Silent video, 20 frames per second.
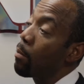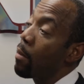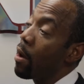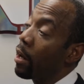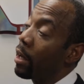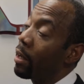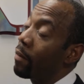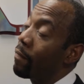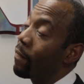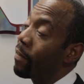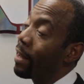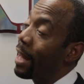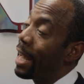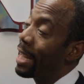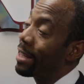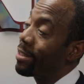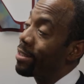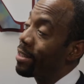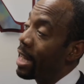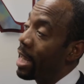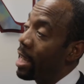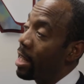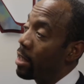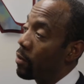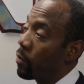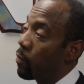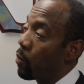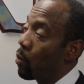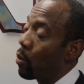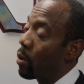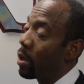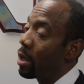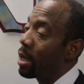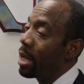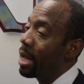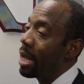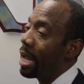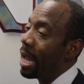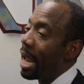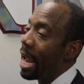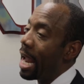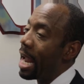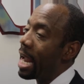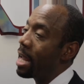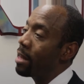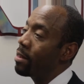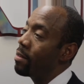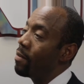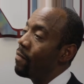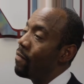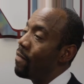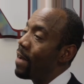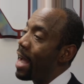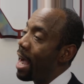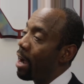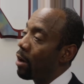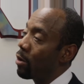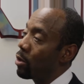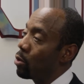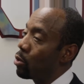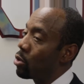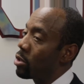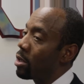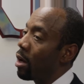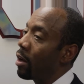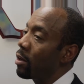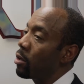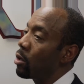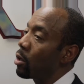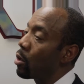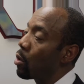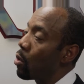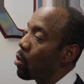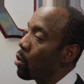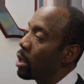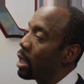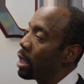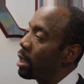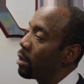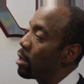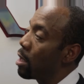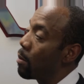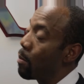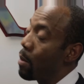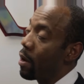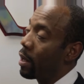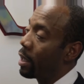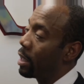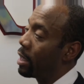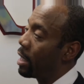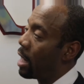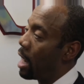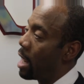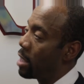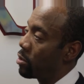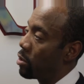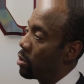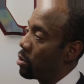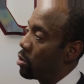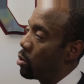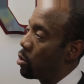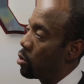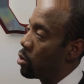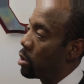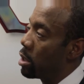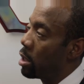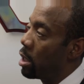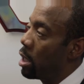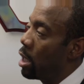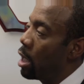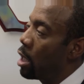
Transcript: American flag stands for and the values undergirding the American Constitution,